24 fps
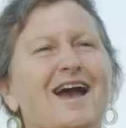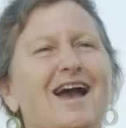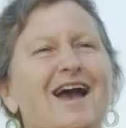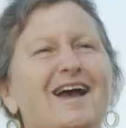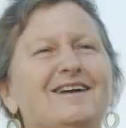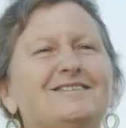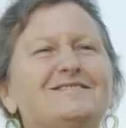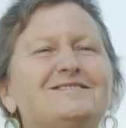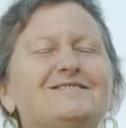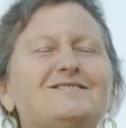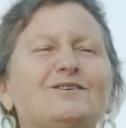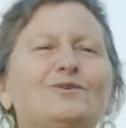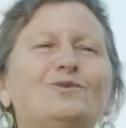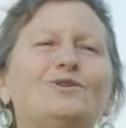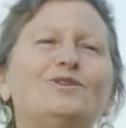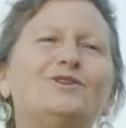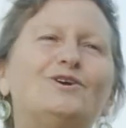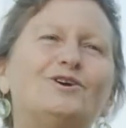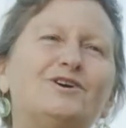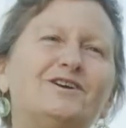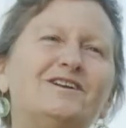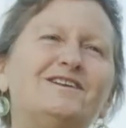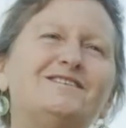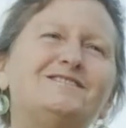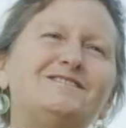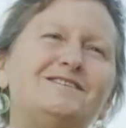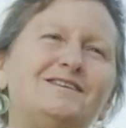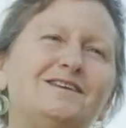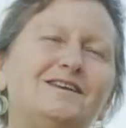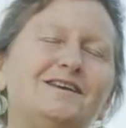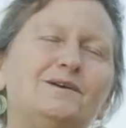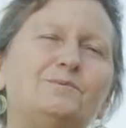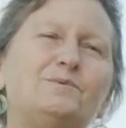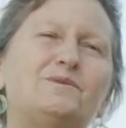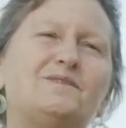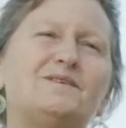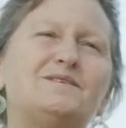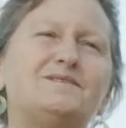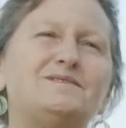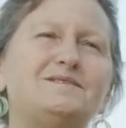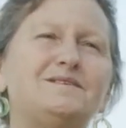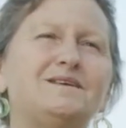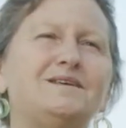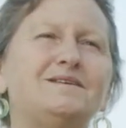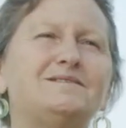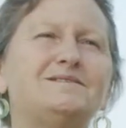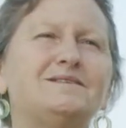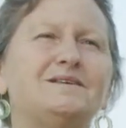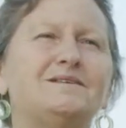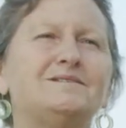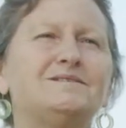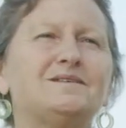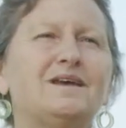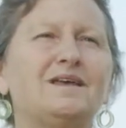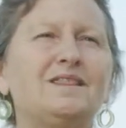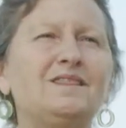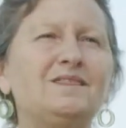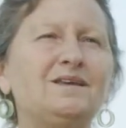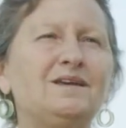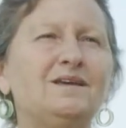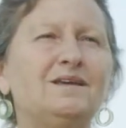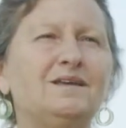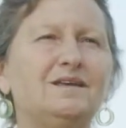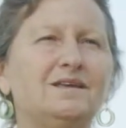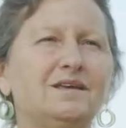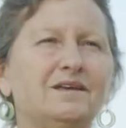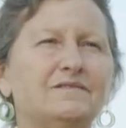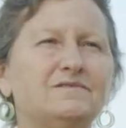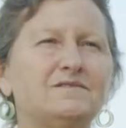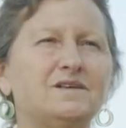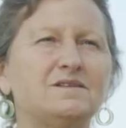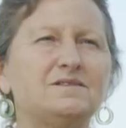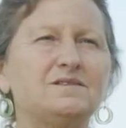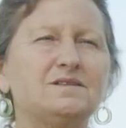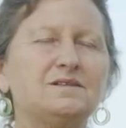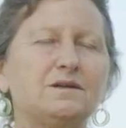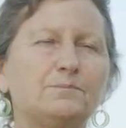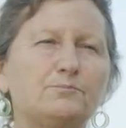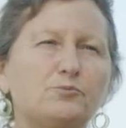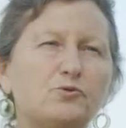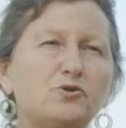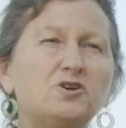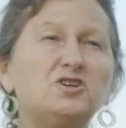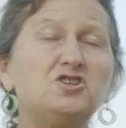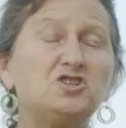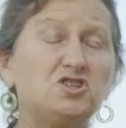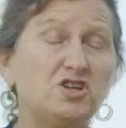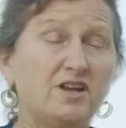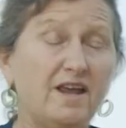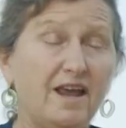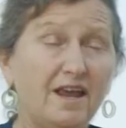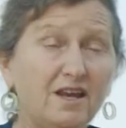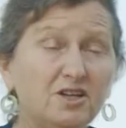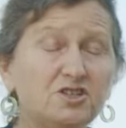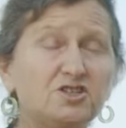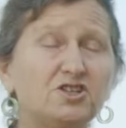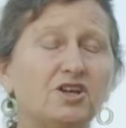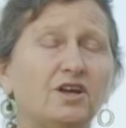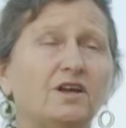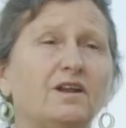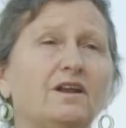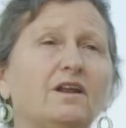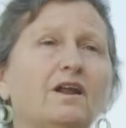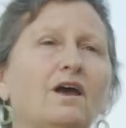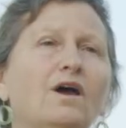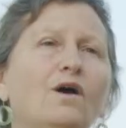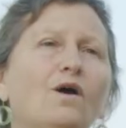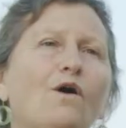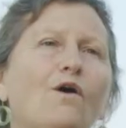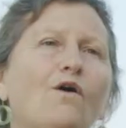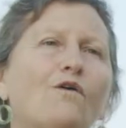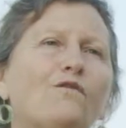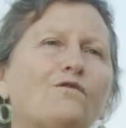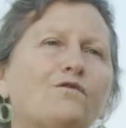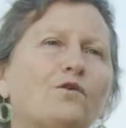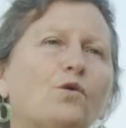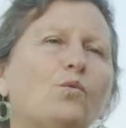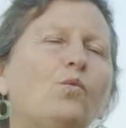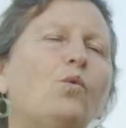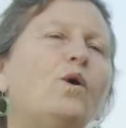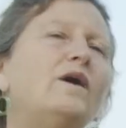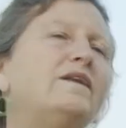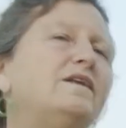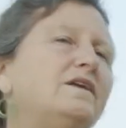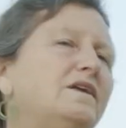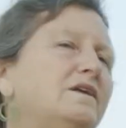And so learning to eat with the seasons, I think, gives us an appreciation for what